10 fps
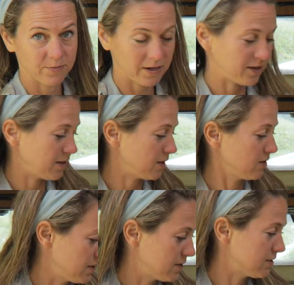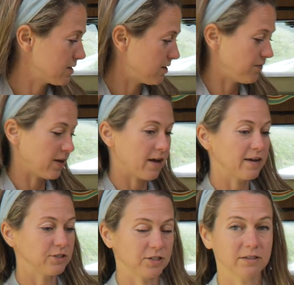me, this isn't a
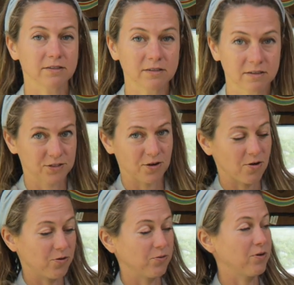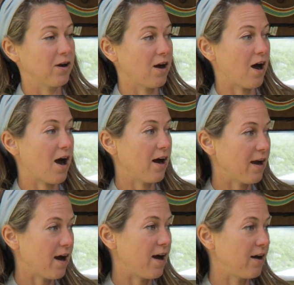vacation. So I
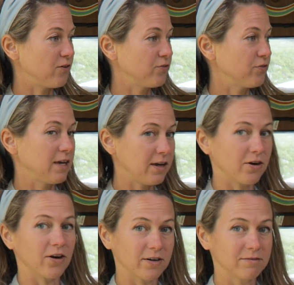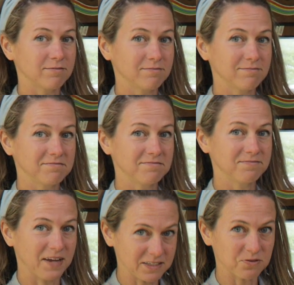have here.
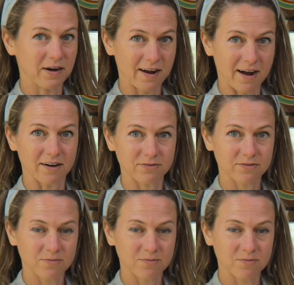That's what I have.